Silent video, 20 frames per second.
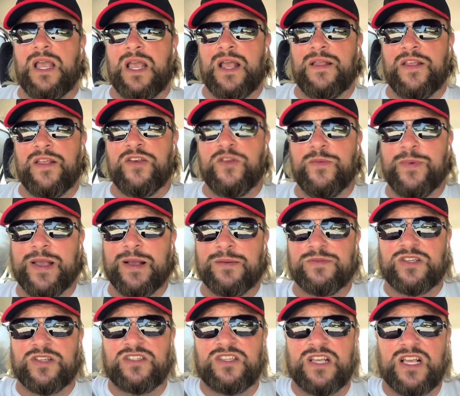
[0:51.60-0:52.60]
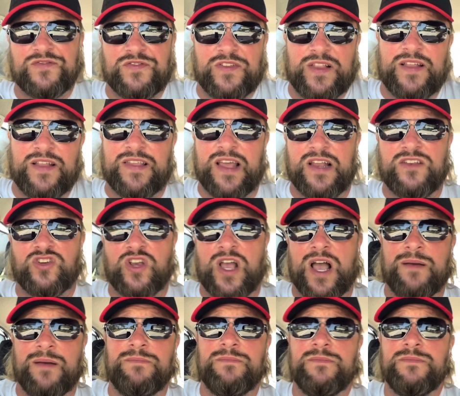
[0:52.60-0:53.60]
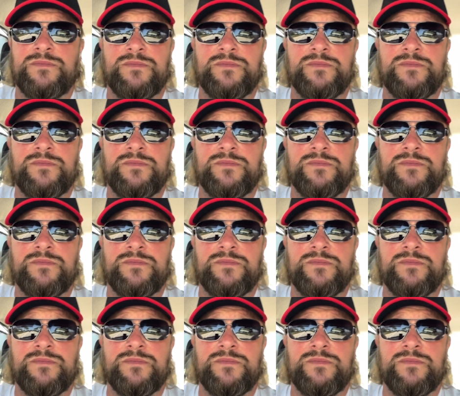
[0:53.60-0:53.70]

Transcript: and then you become successful at that job,